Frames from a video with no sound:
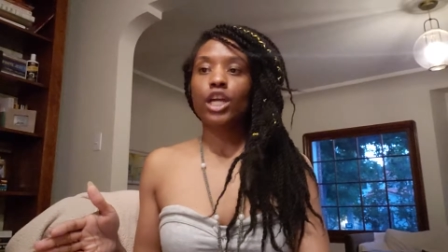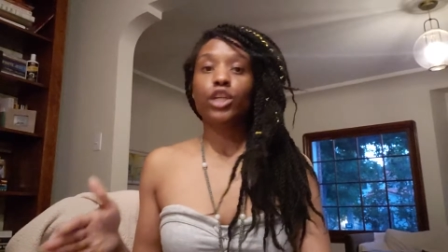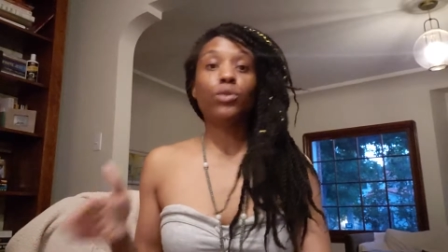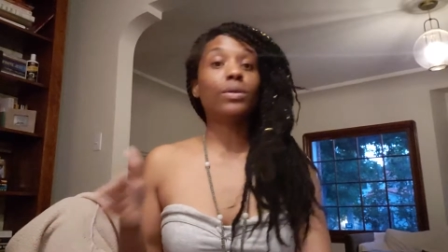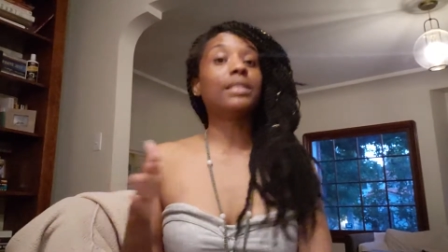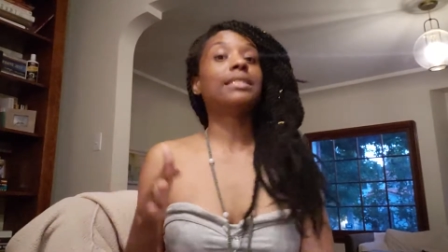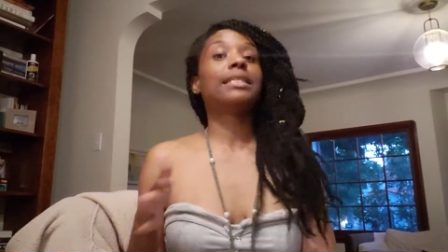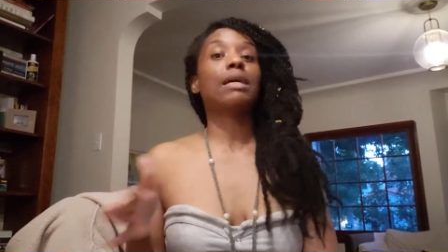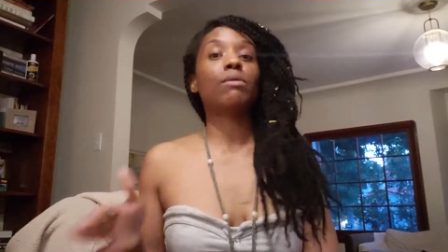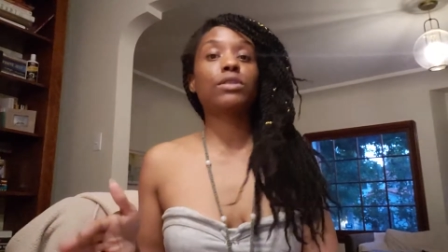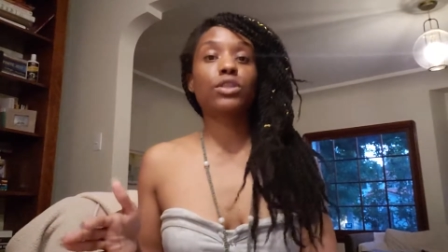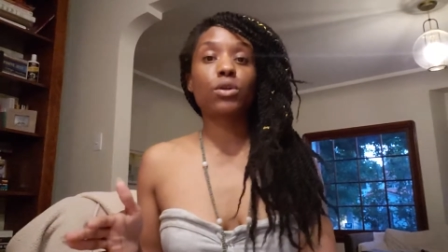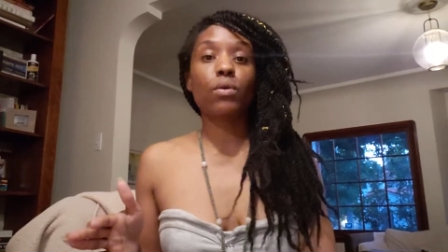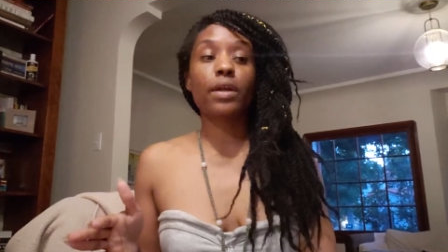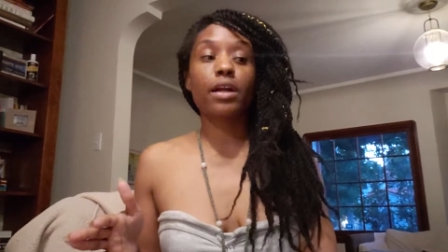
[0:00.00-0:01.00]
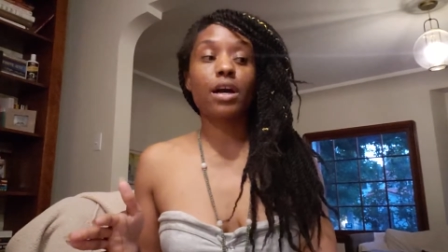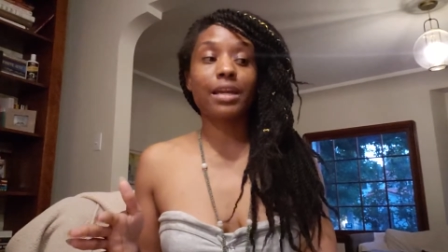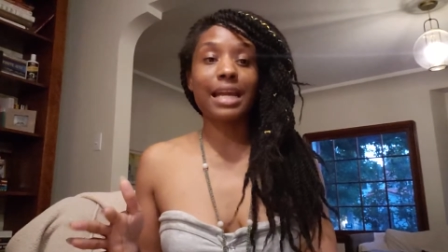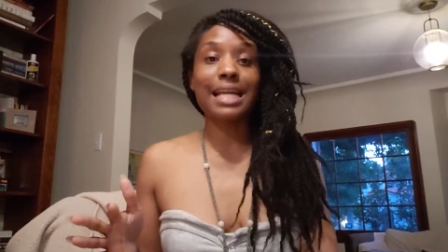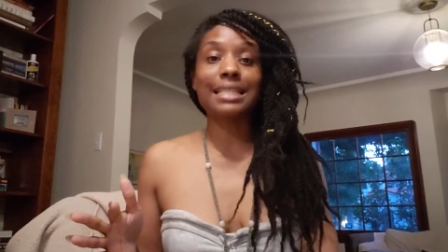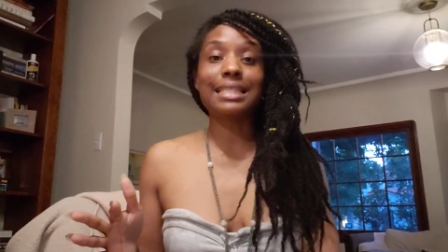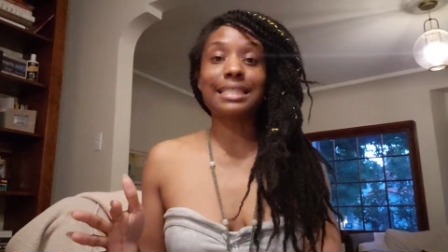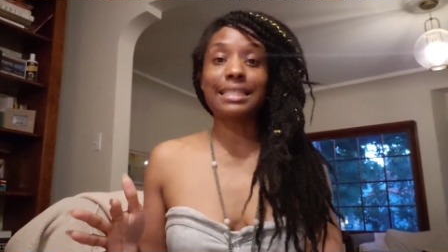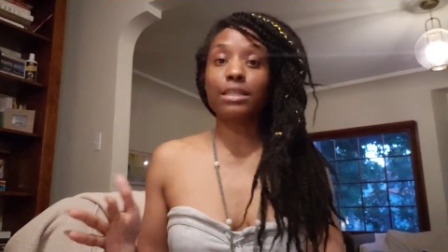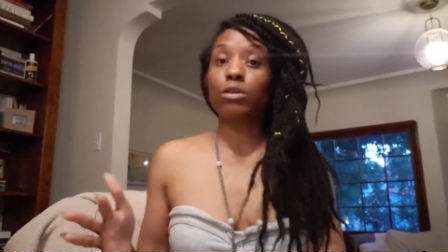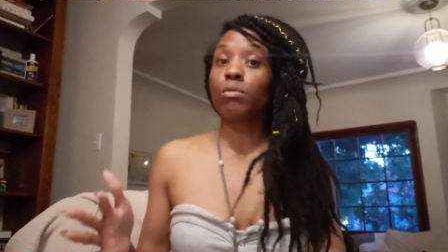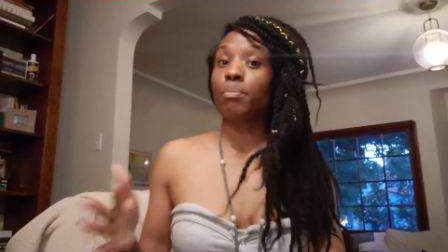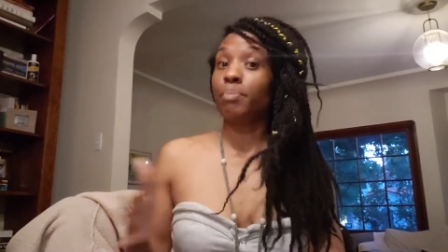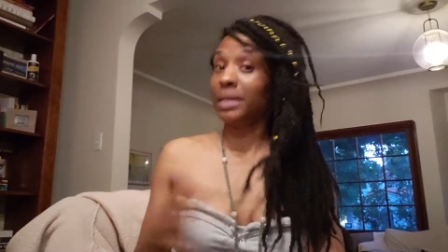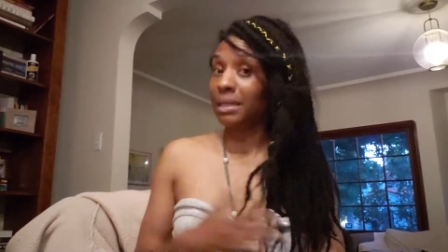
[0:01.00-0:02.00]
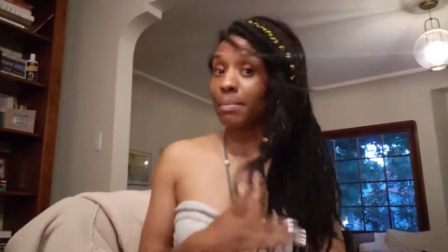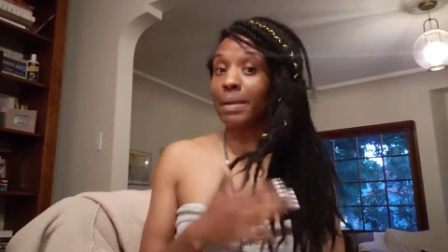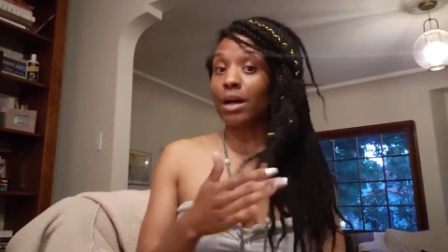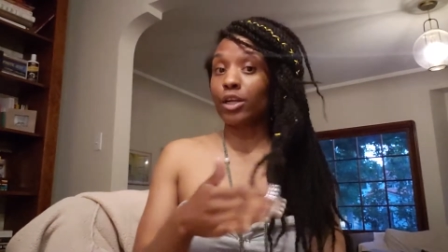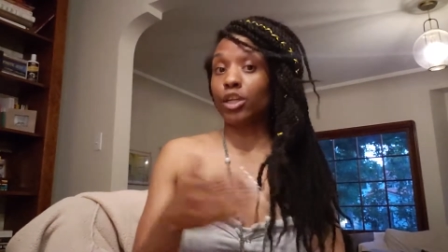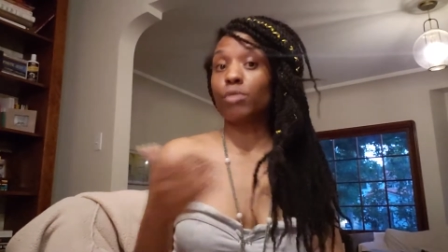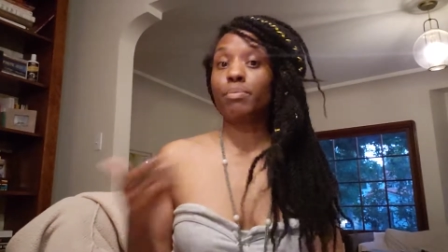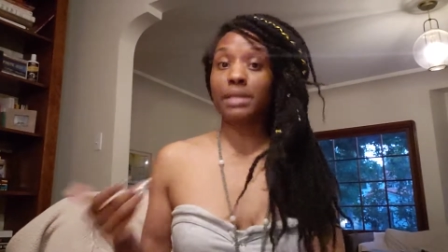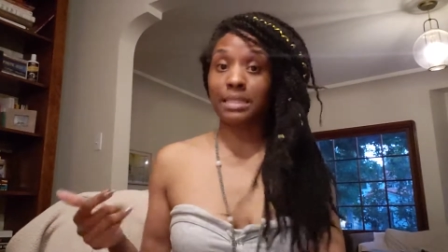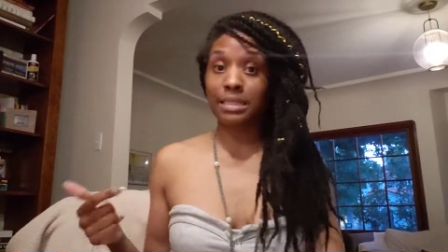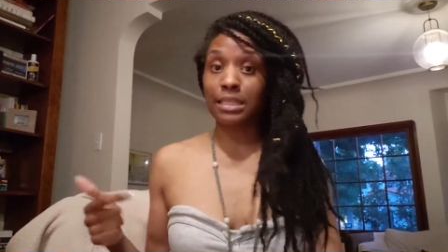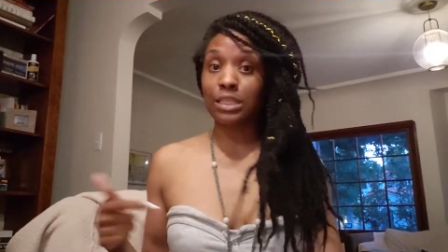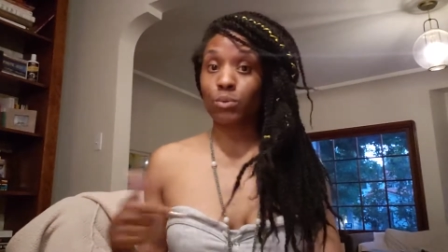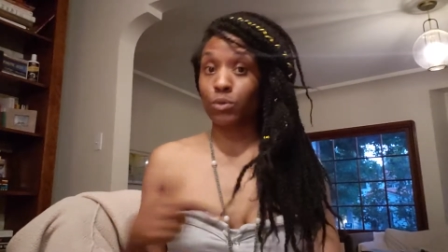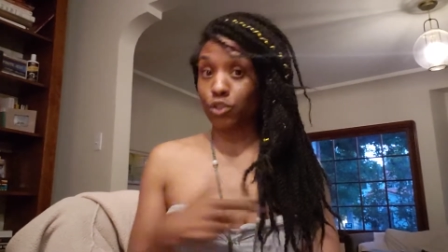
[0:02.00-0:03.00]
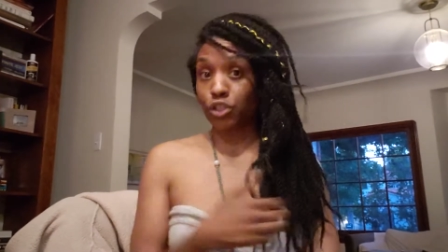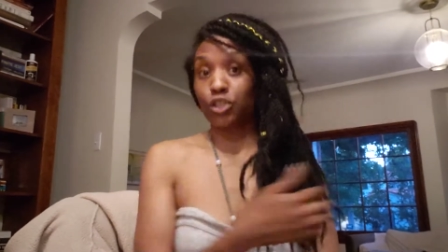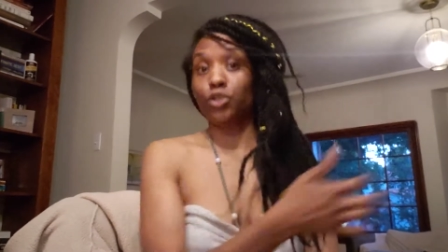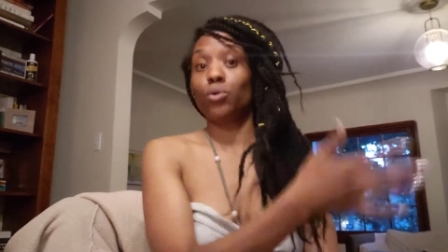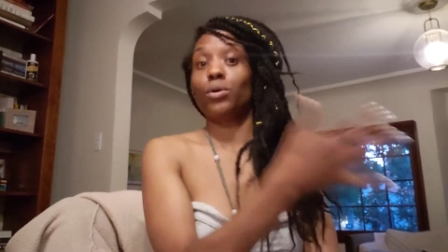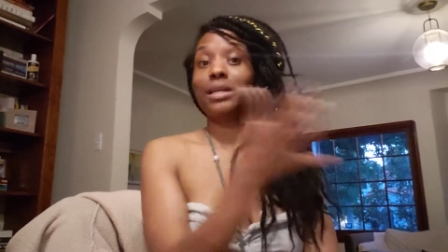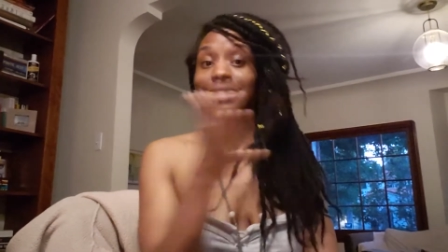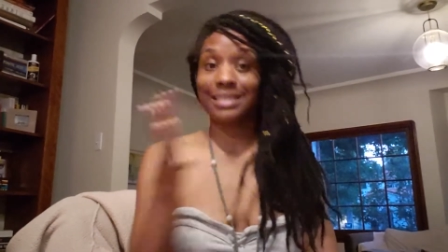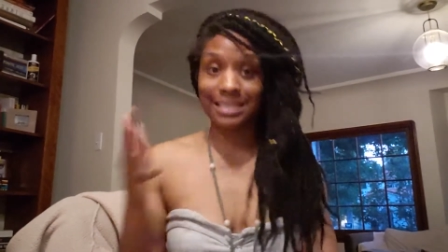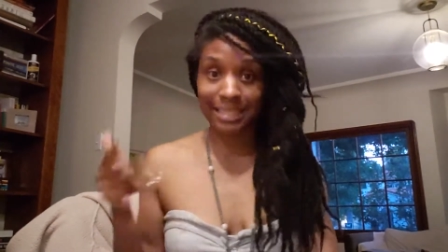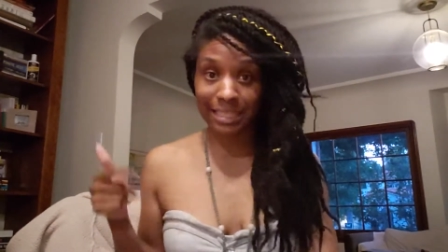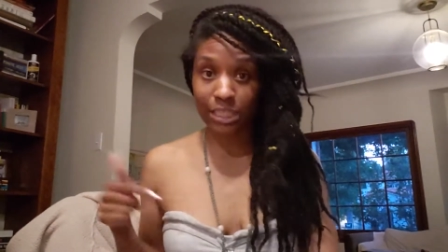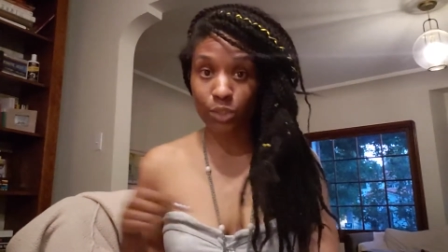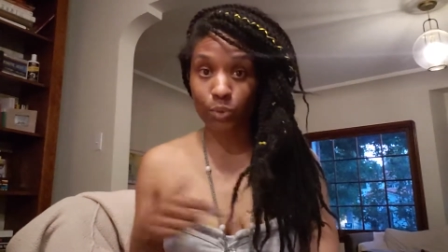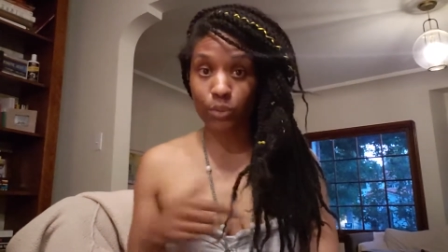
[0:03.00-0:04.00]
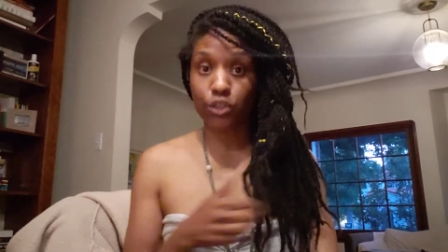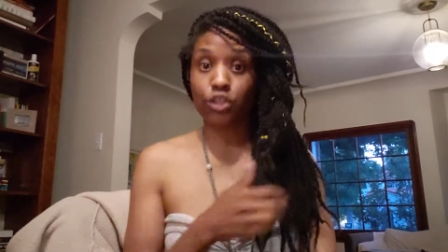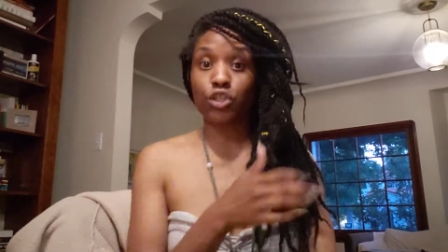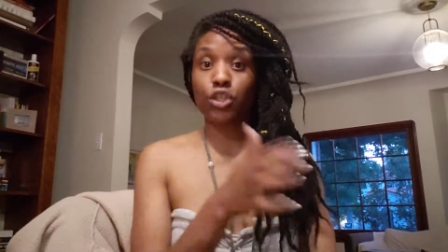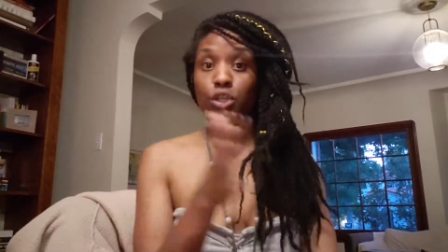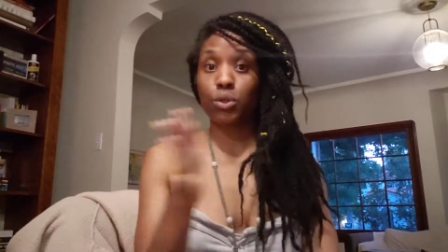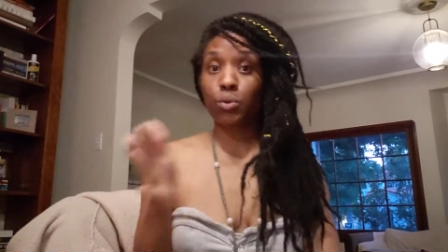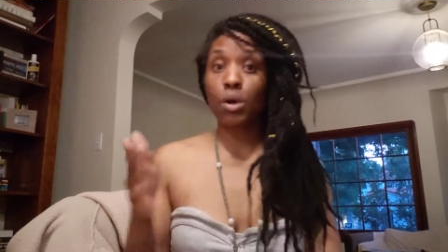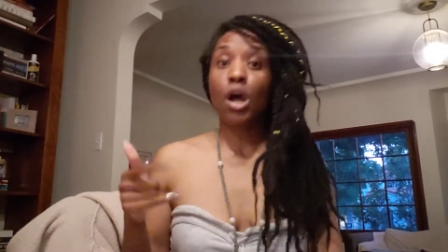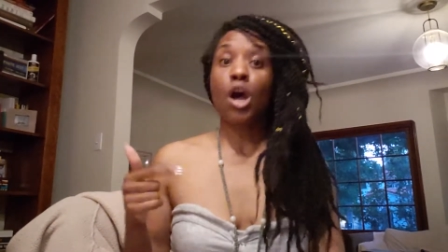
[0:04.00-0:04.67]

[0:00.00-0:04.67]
you can say what's going on and still be about your business, which is your existence, which is you,